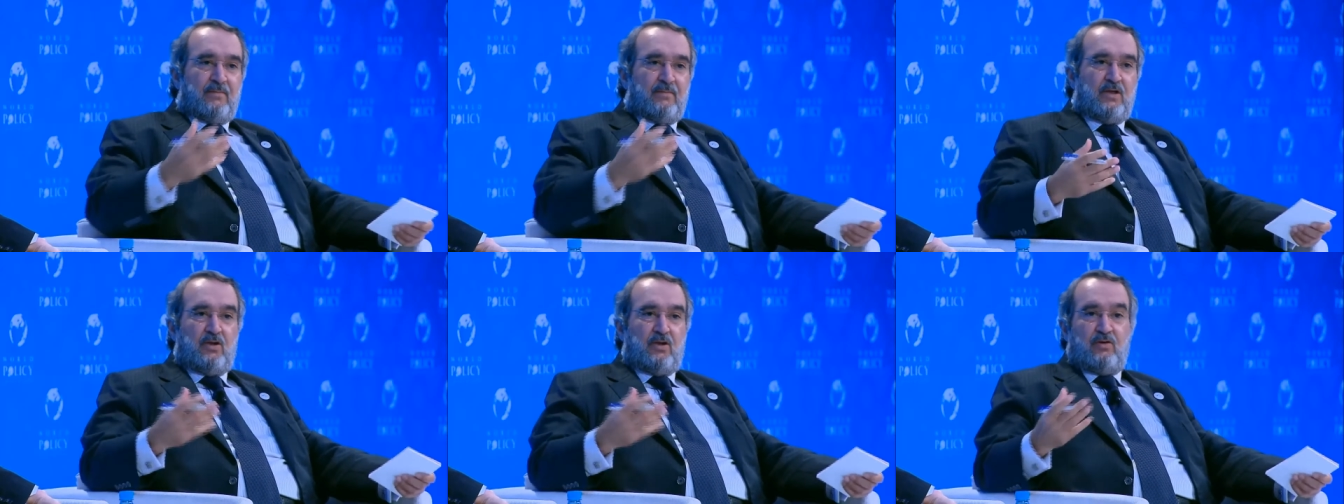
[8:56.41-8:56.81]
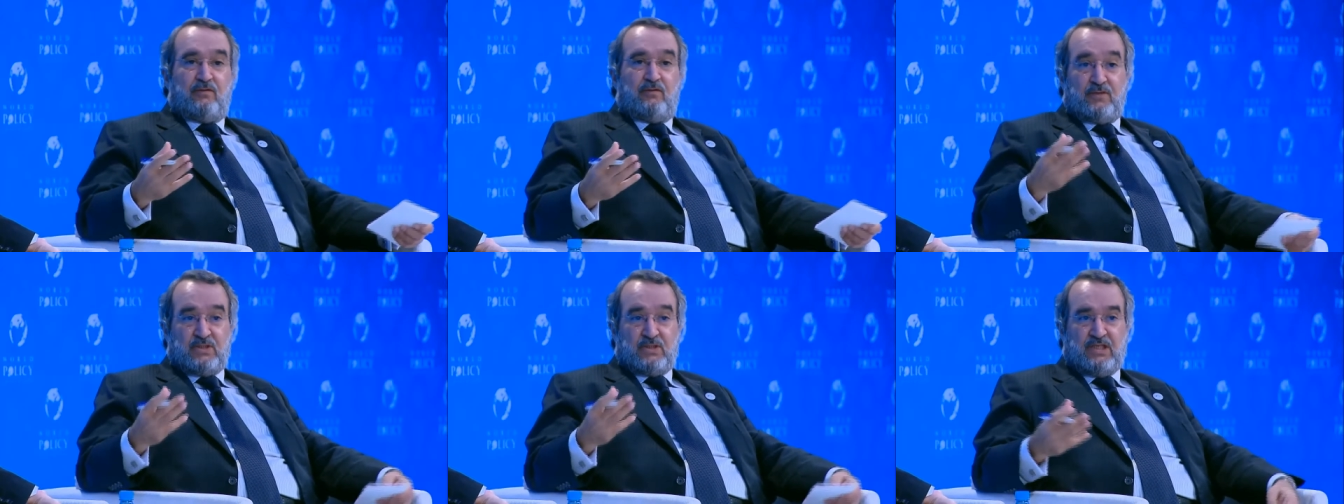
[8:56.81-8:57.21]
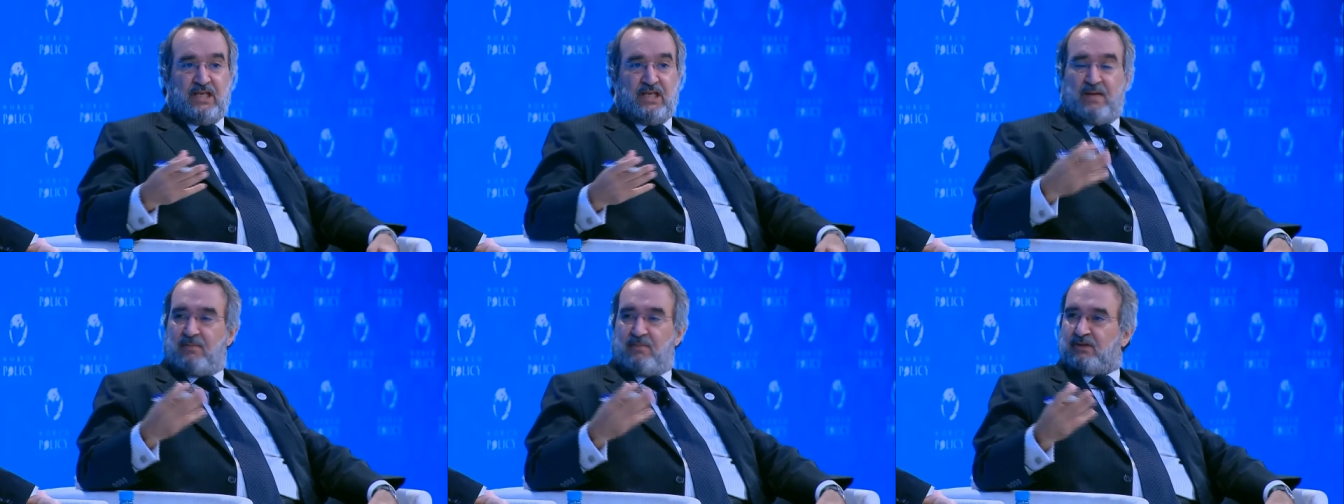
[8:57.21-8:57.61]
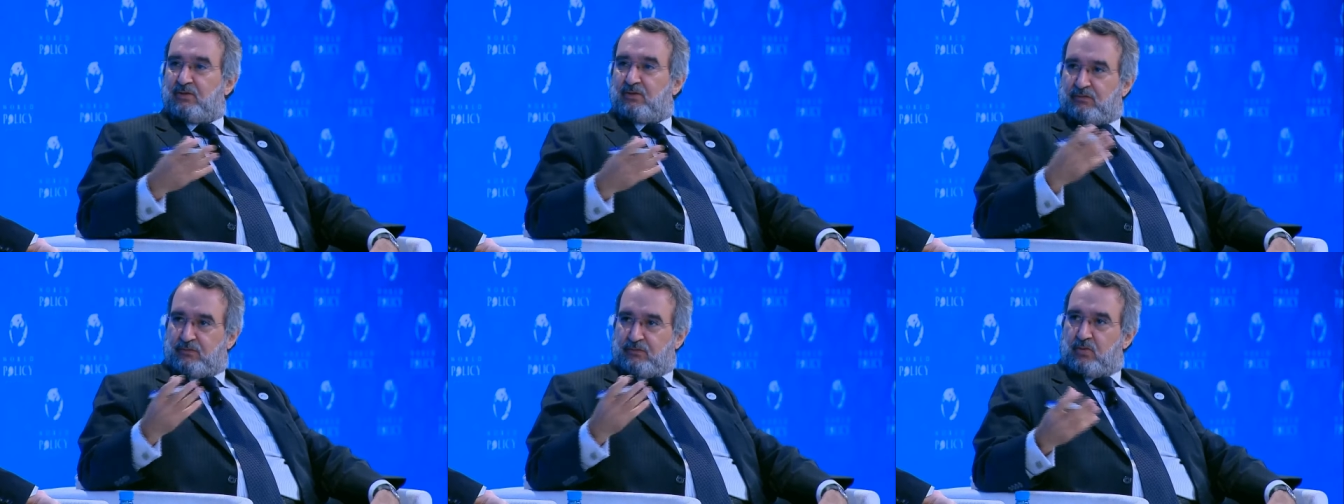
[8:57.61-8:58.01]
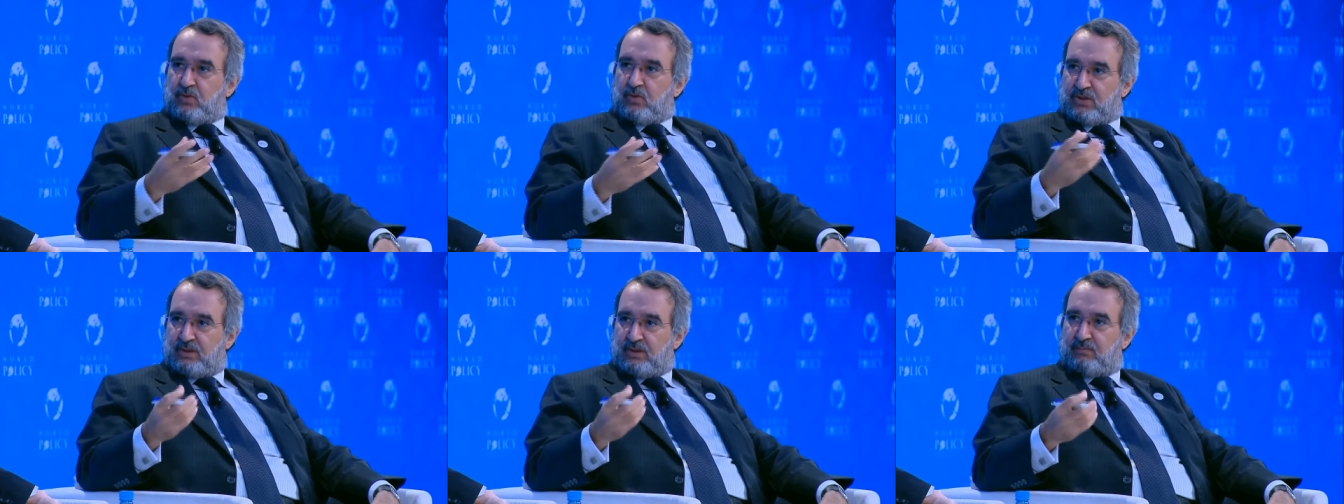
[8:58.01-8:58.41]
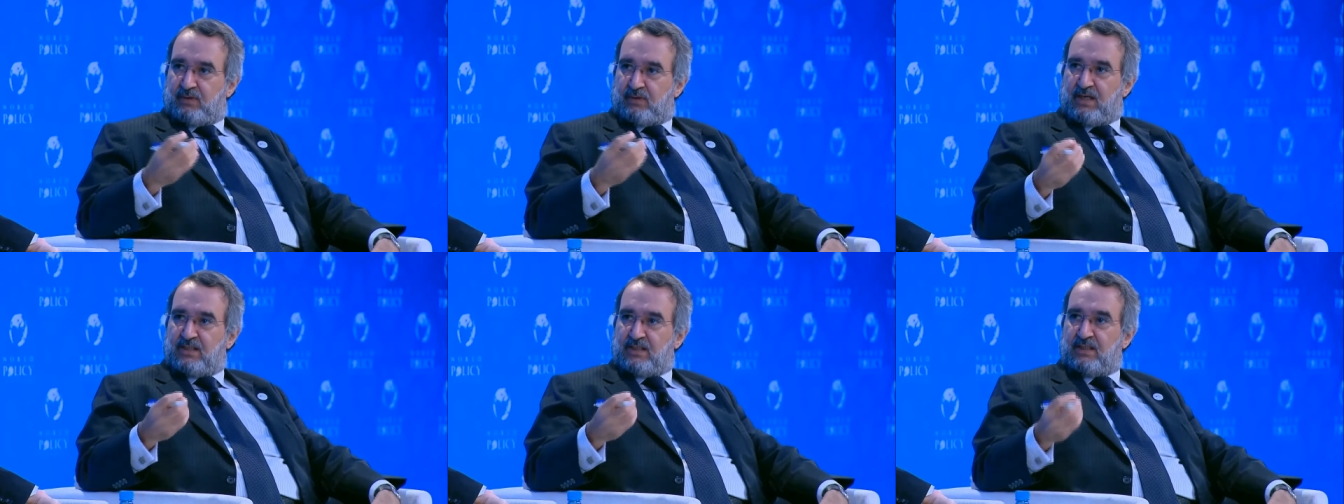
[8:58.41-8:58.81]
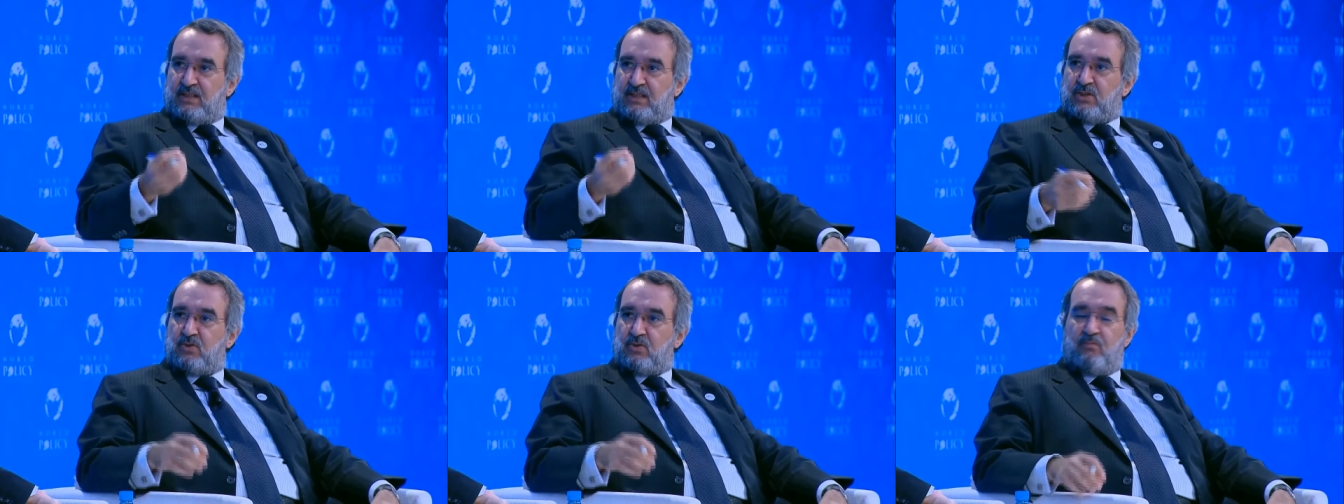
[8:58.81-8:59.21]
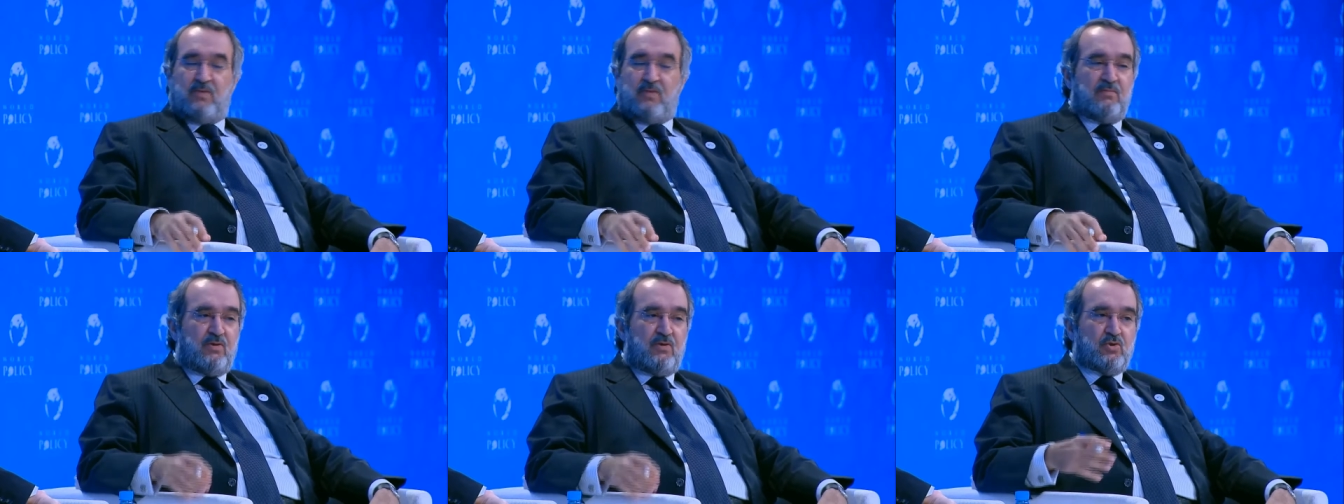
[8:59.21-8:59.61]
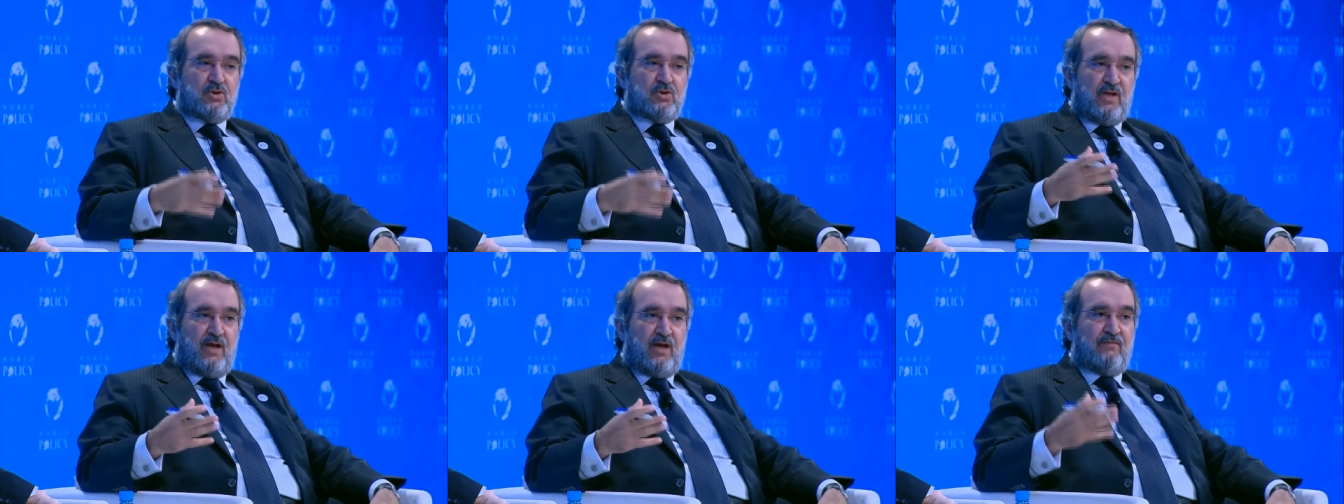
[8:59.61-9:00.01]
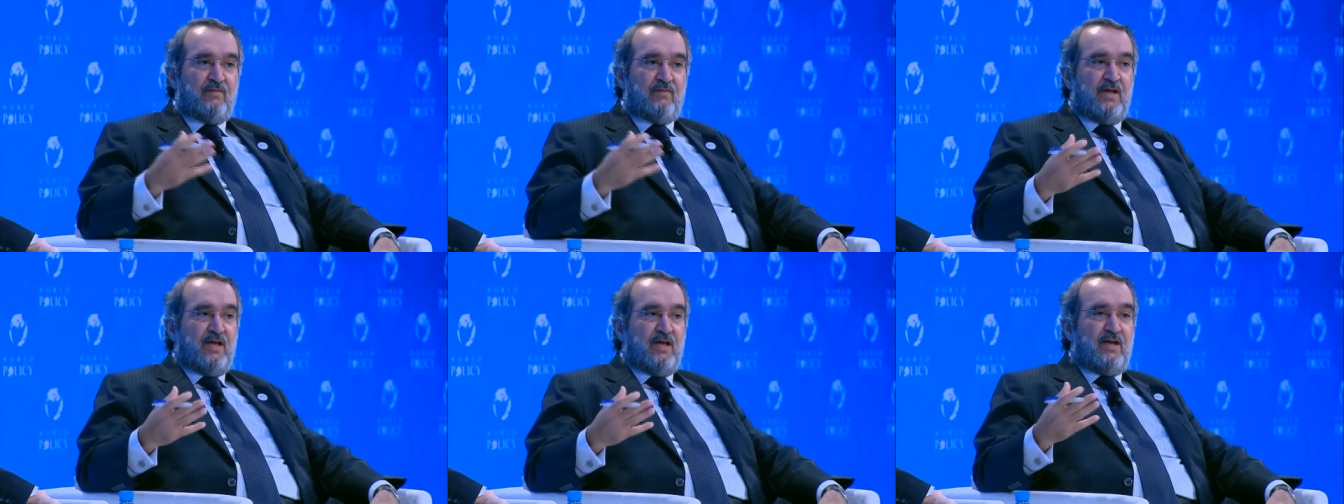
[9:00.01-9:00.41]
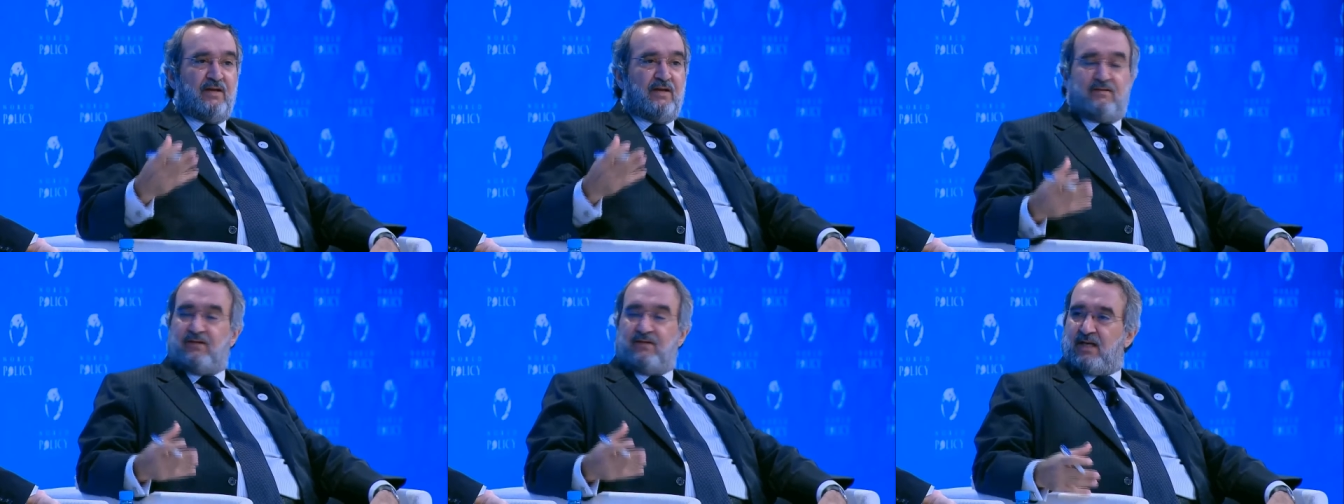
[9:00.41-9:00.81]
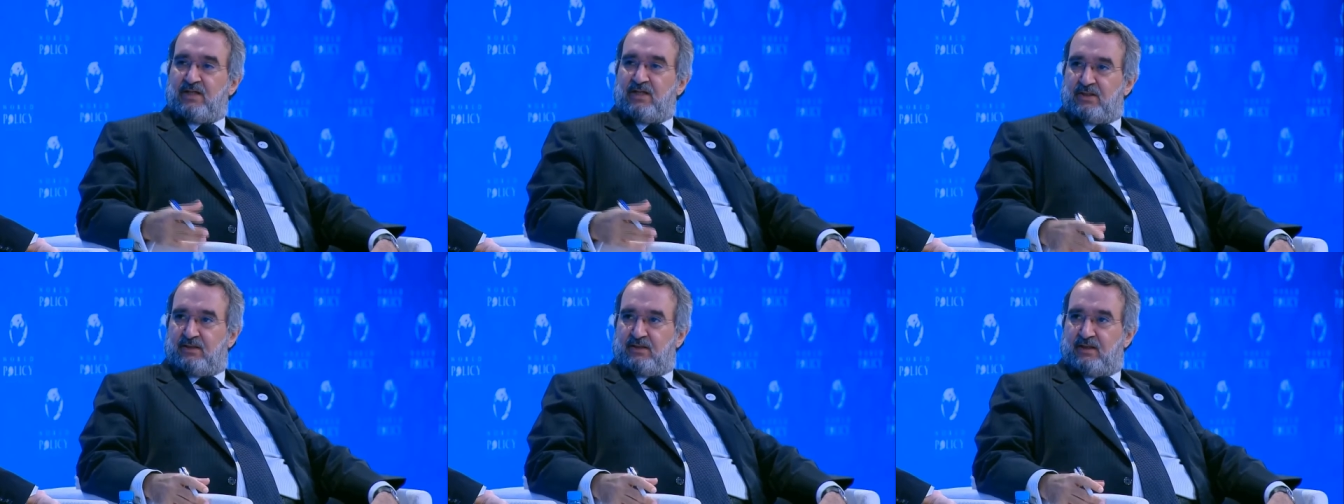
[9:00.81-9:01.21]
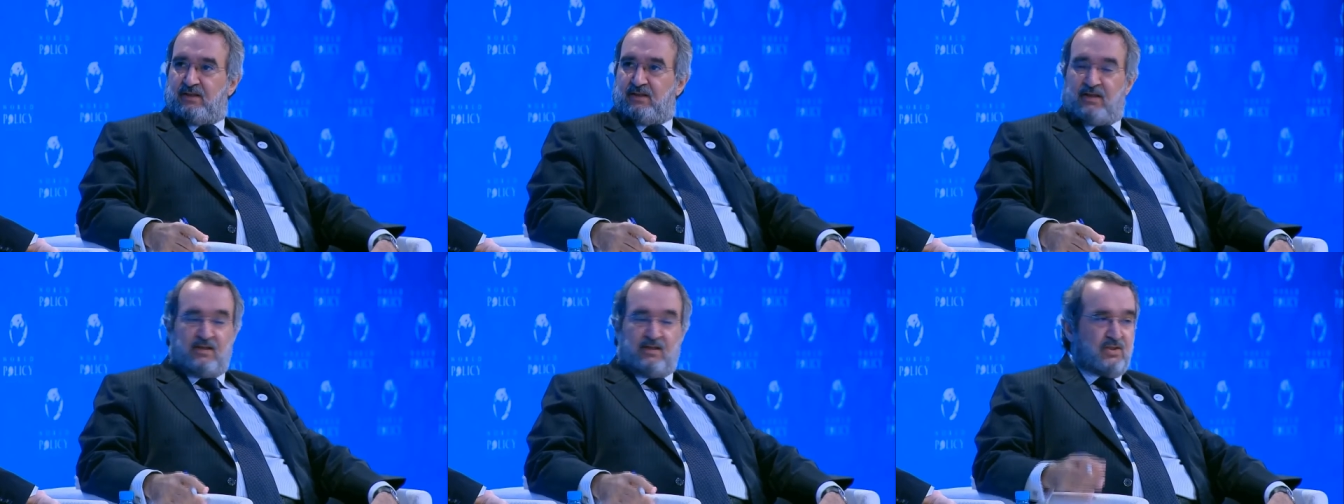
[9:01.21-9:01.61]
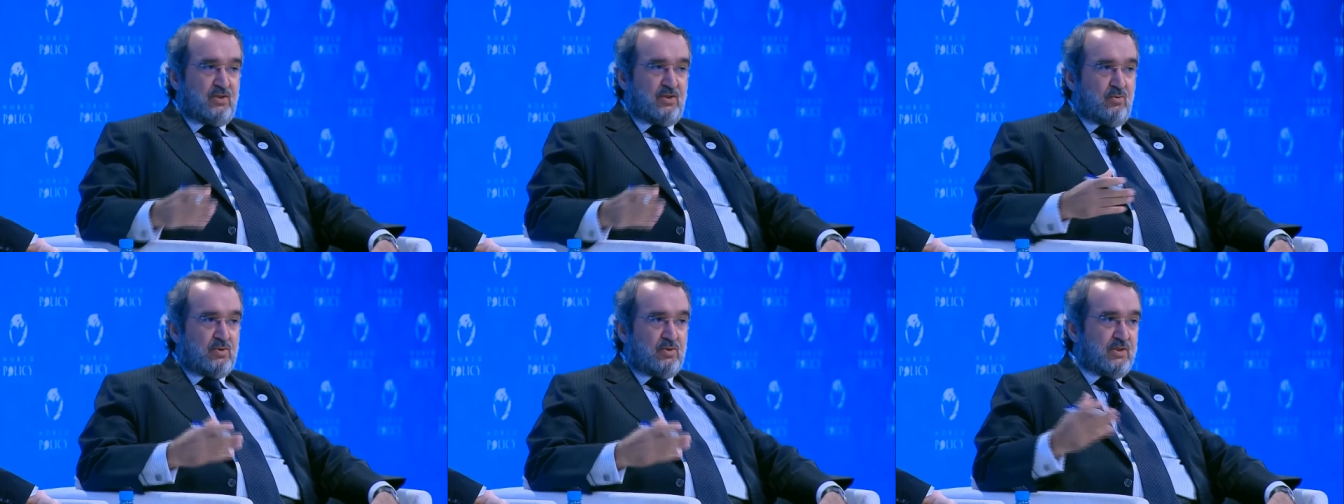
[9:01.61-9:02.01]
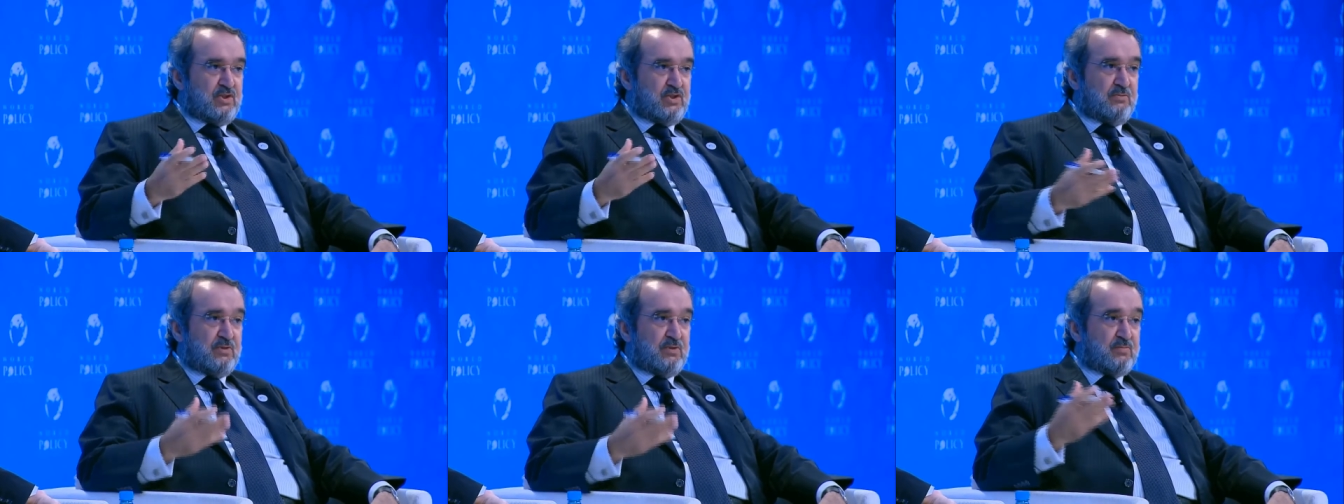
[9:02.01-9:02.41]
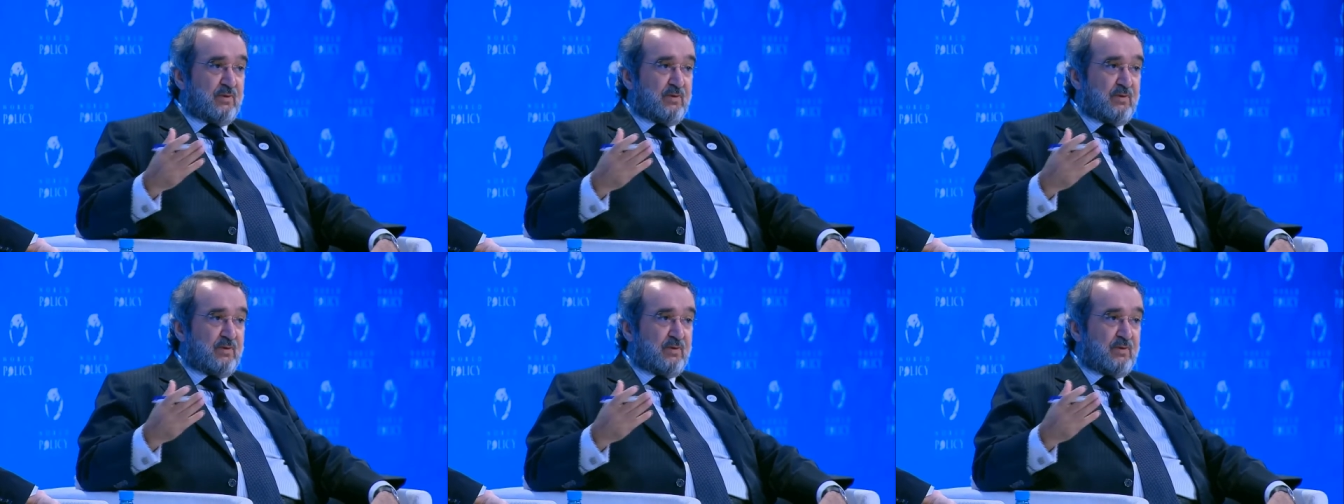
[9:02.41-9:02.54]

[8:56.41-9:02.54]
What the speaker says: If it's really a matter of cost and pricing and so on, maybe we should have an international tender and see who's the cheapest